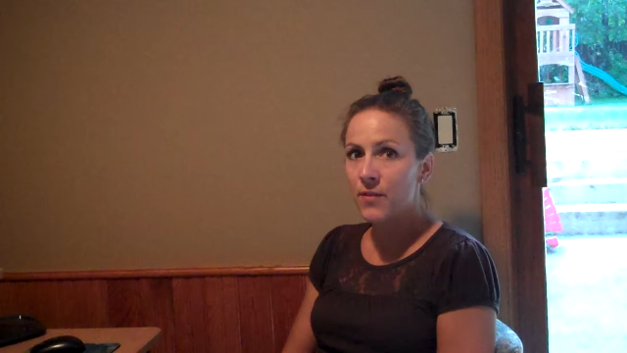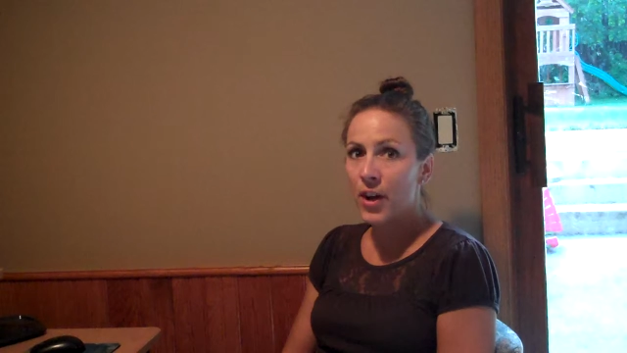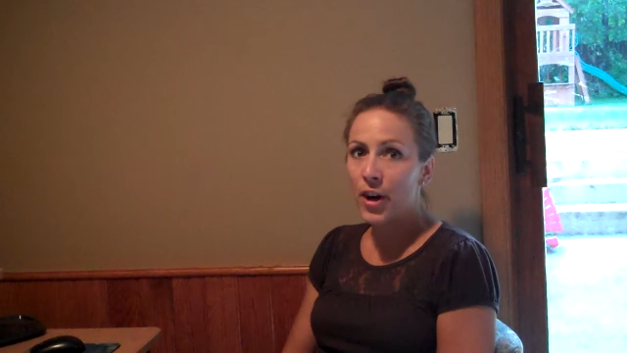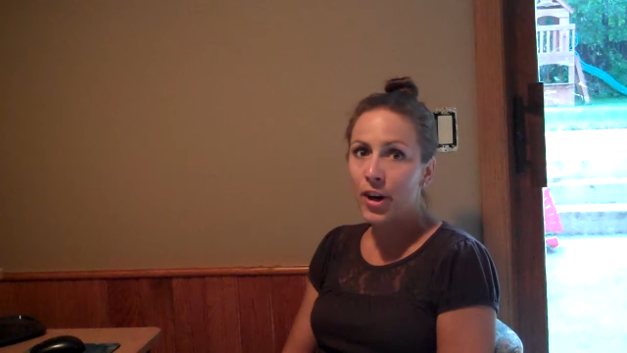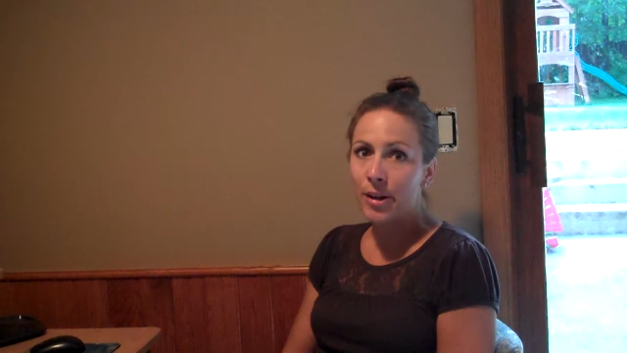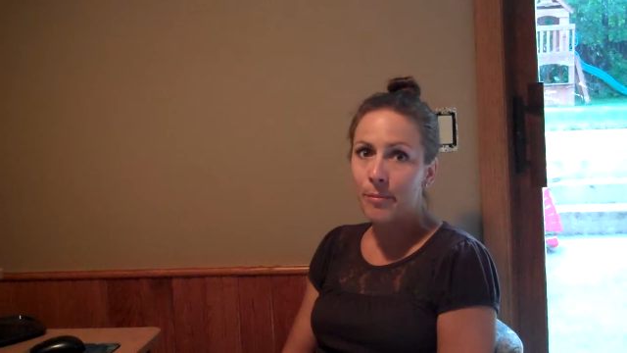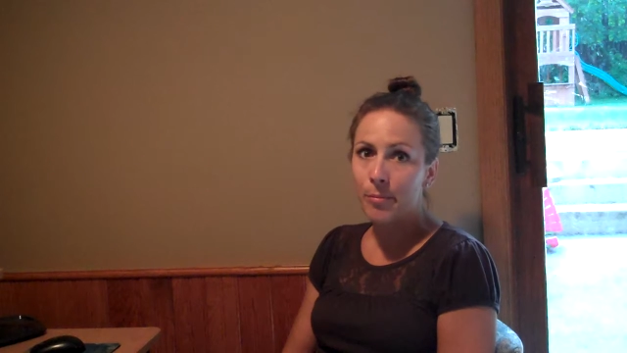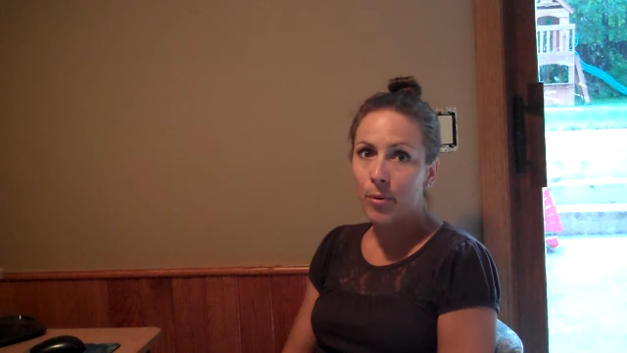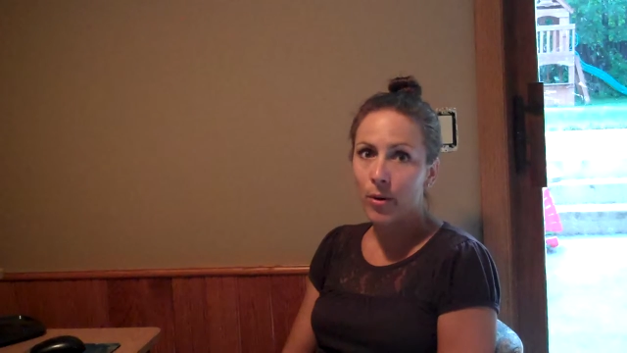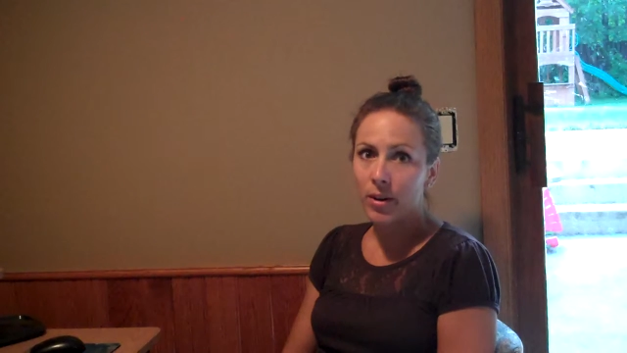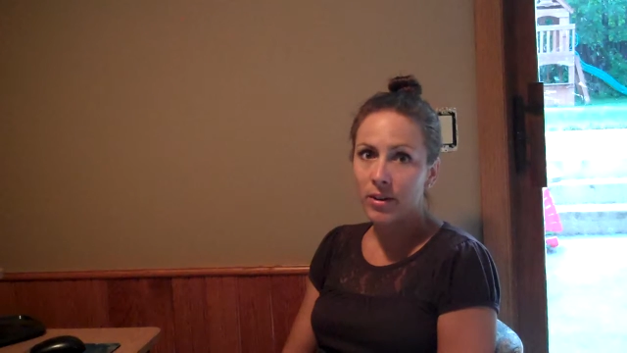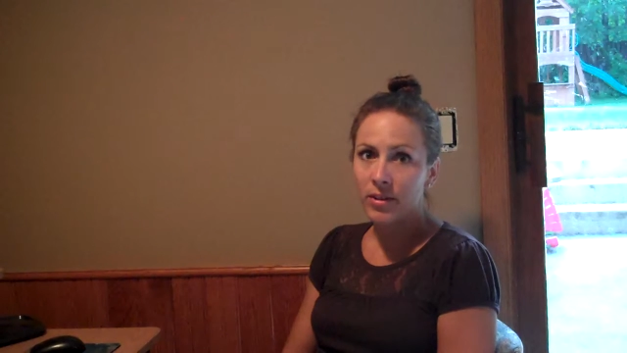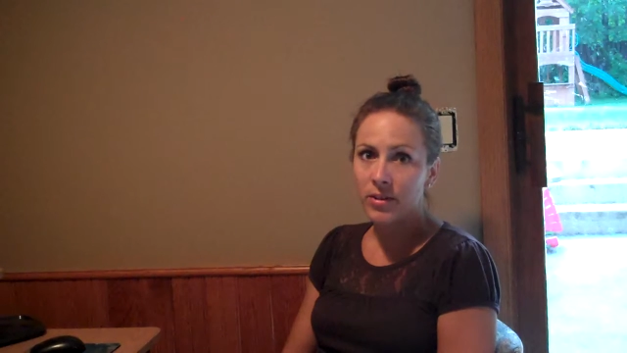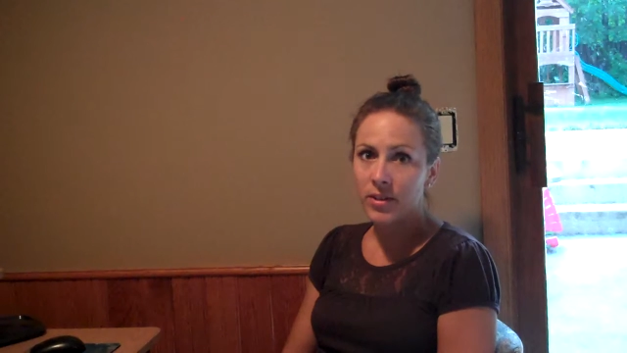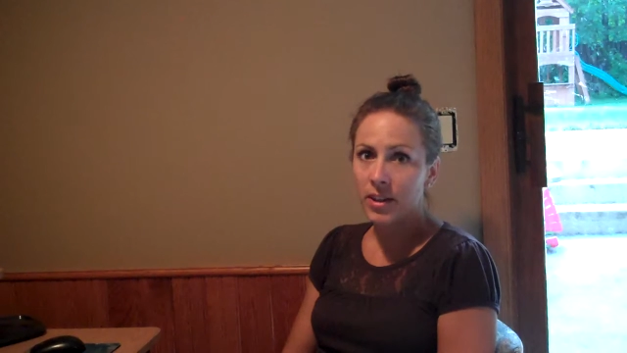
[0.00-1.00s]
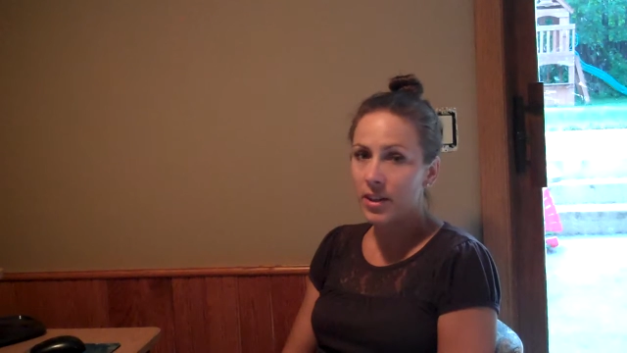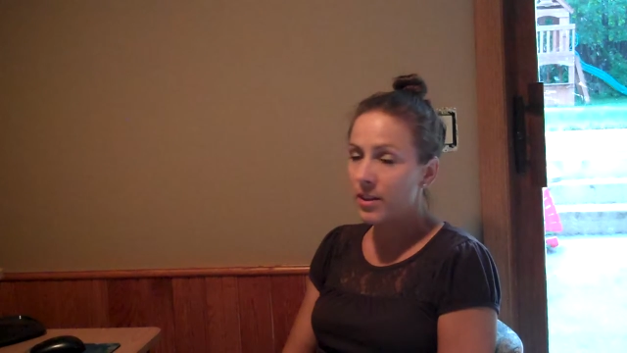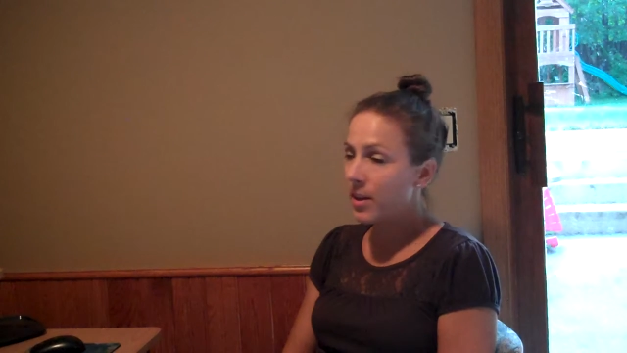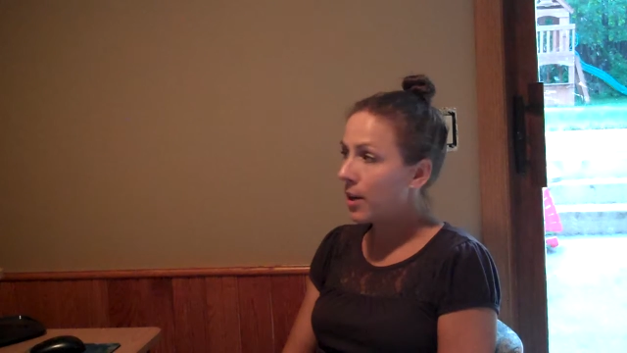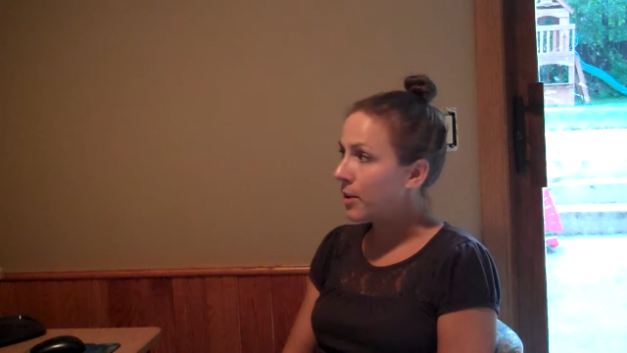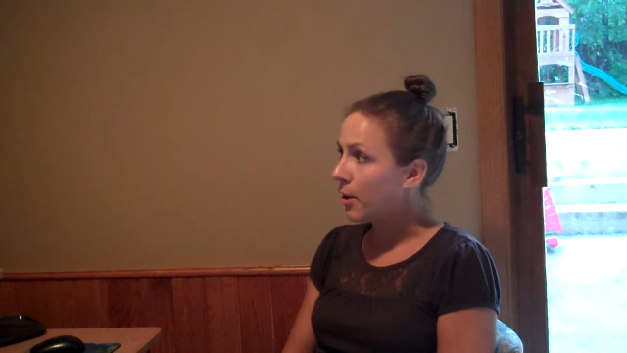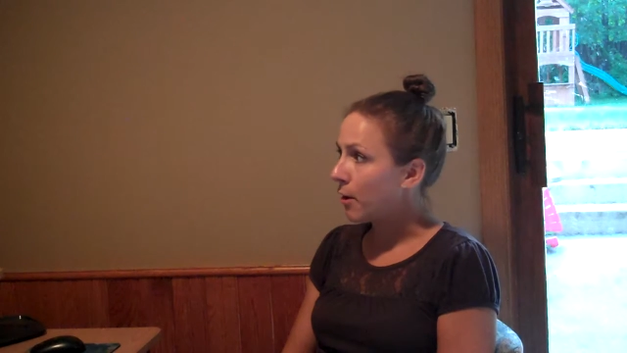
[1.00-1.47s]
very important
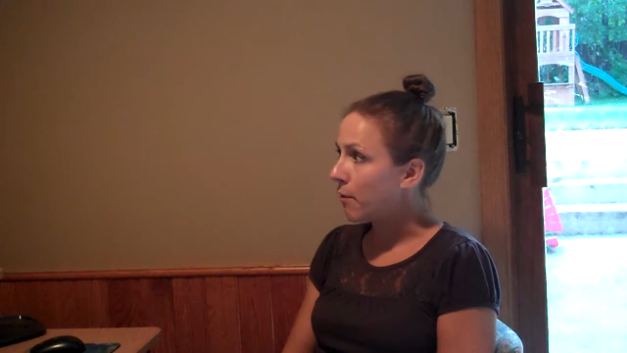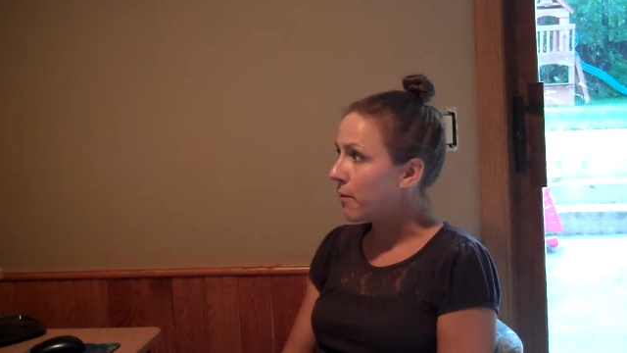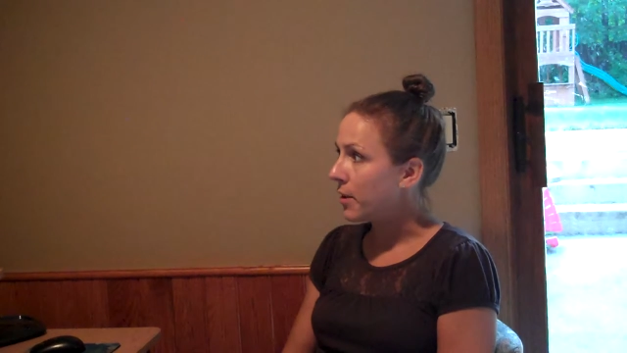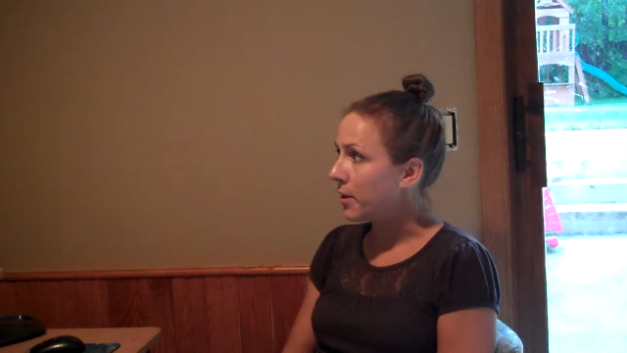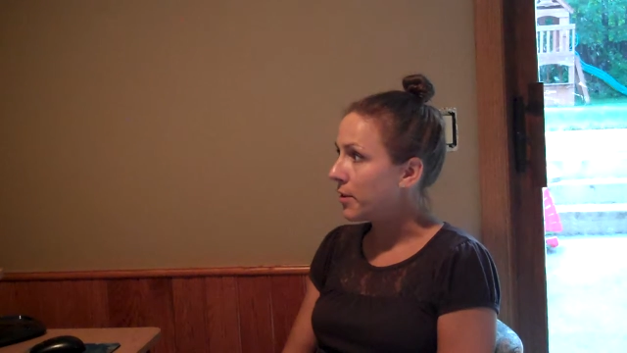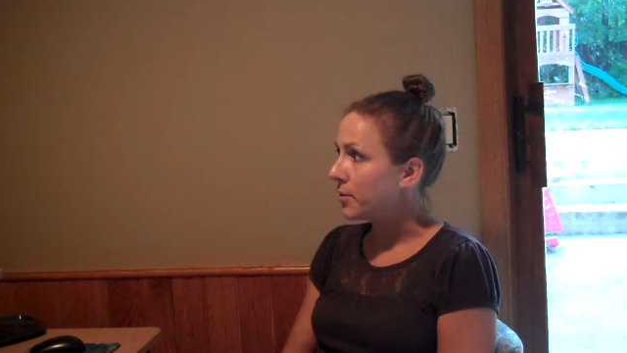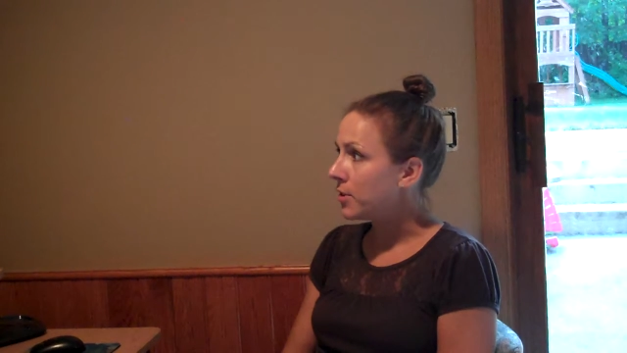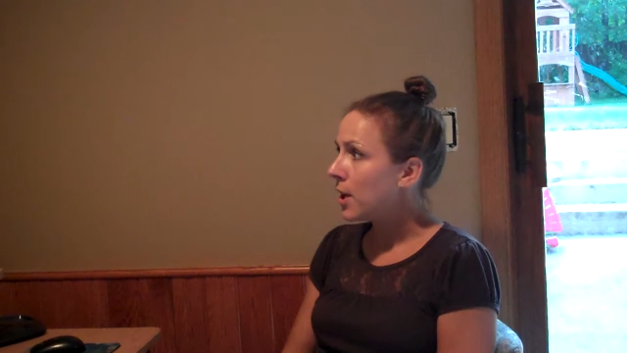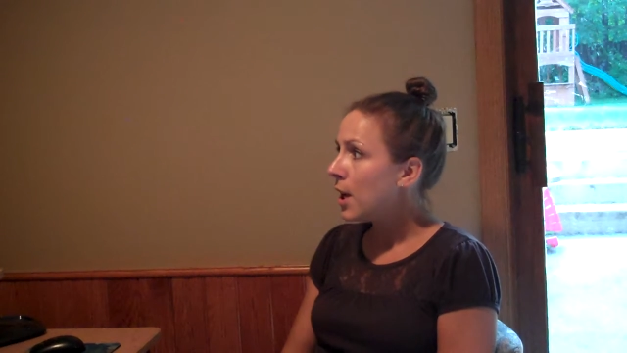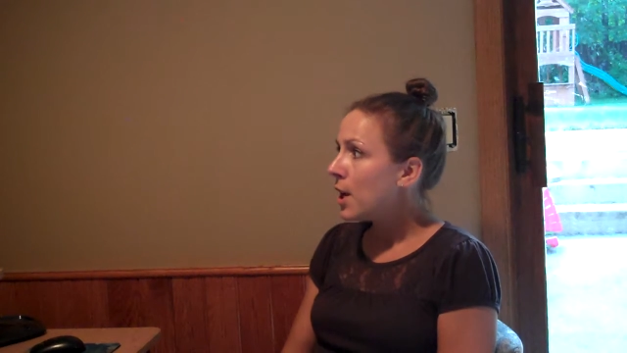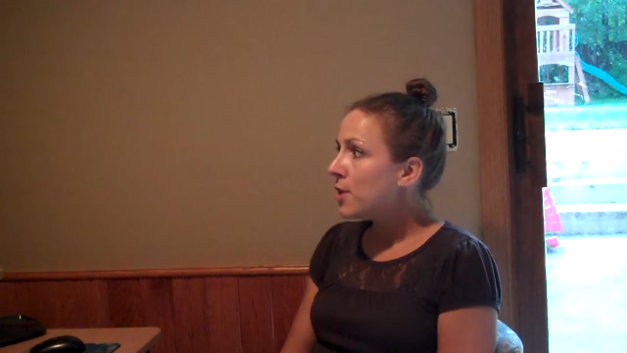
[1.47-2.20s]
in our field.